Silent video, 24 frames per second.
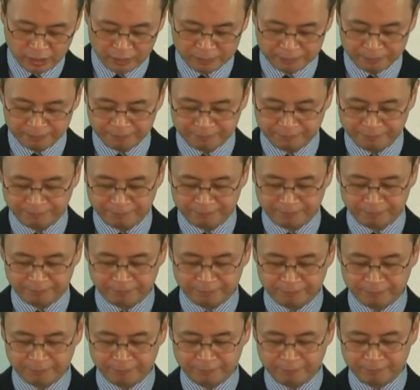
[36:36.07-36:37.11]
the
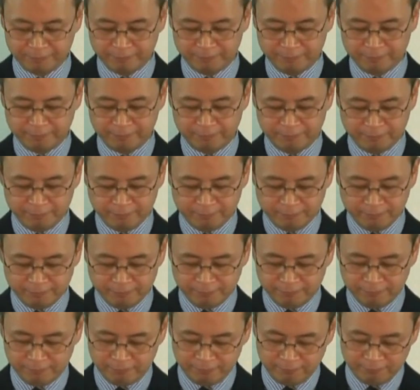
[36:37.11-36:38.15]
Word of
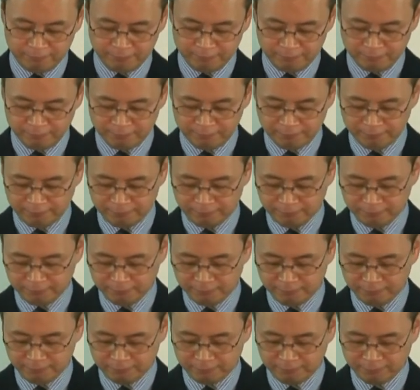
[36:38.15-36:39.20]
God
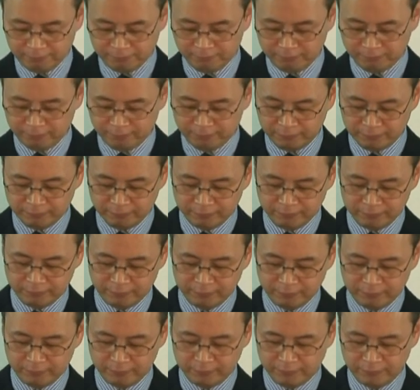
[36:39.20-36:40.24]
were
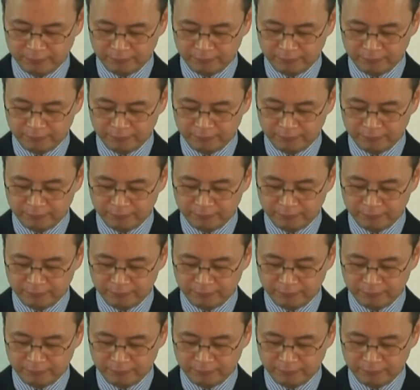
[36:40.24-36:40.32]
always